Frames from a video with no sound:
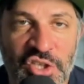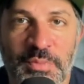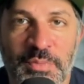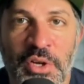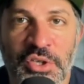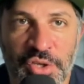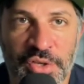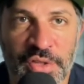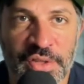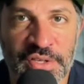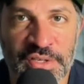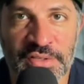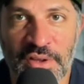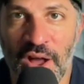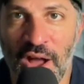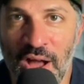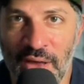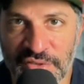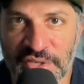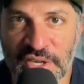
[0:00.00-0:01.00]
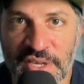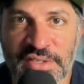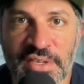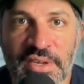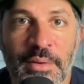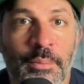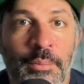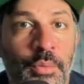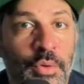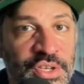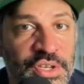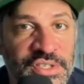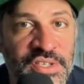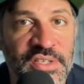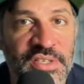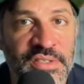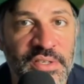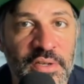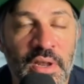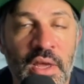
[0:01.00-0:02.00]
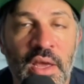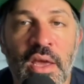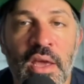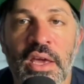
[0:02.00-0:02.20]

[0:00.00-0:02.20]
especially this offseason and preseason.